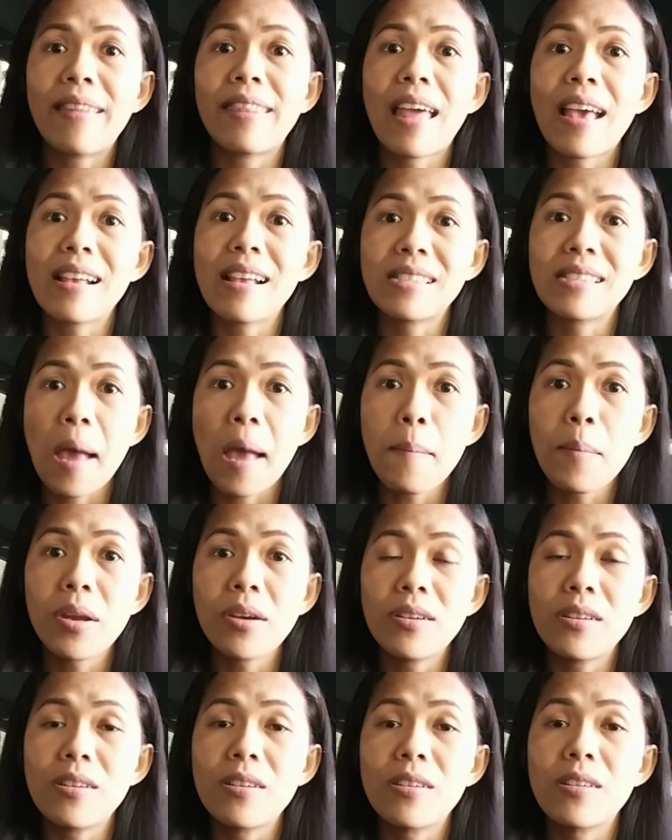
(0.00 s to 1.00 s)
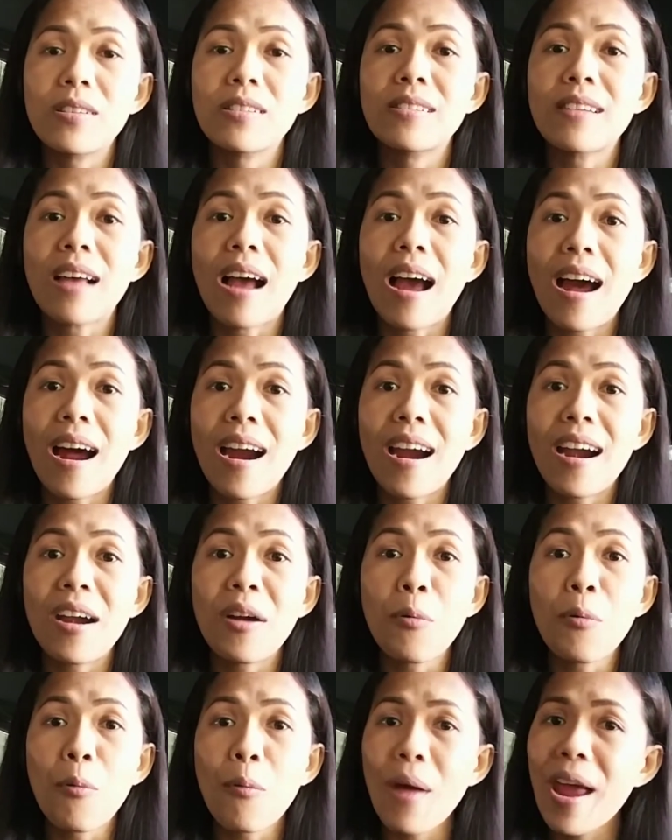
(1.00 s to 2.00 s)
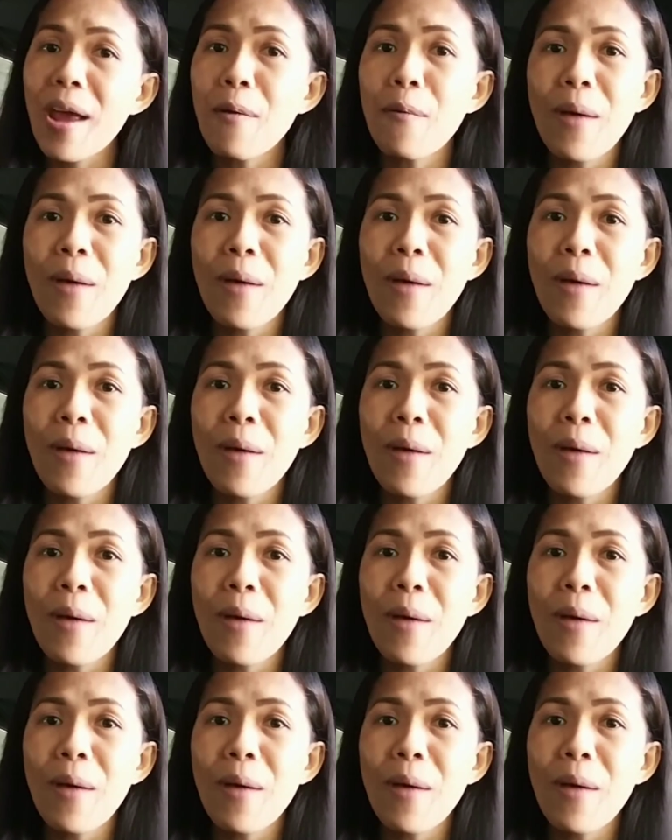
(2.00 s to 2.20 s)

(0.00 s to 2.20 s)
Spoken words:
and the examiners are way,